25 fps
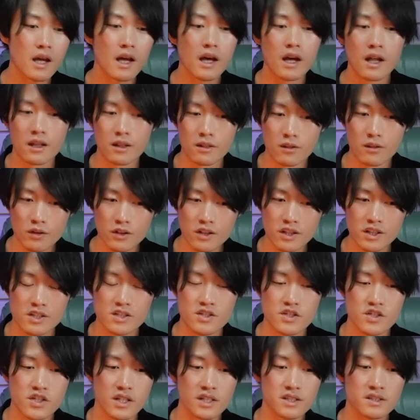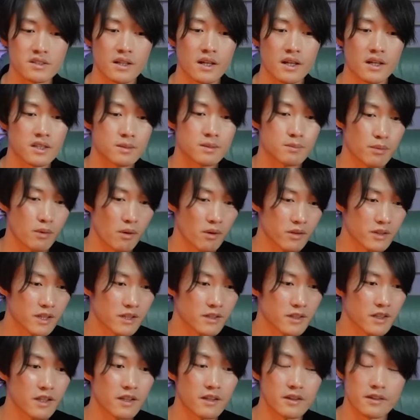Loki just exploded
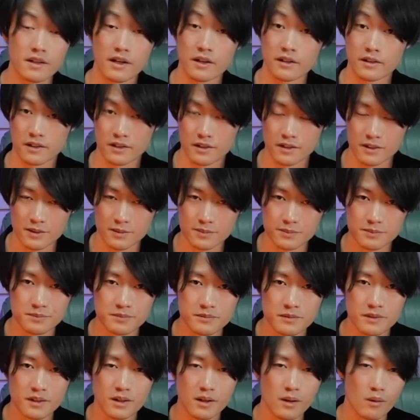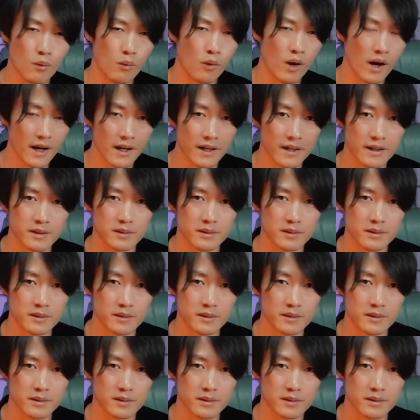in anger. Why?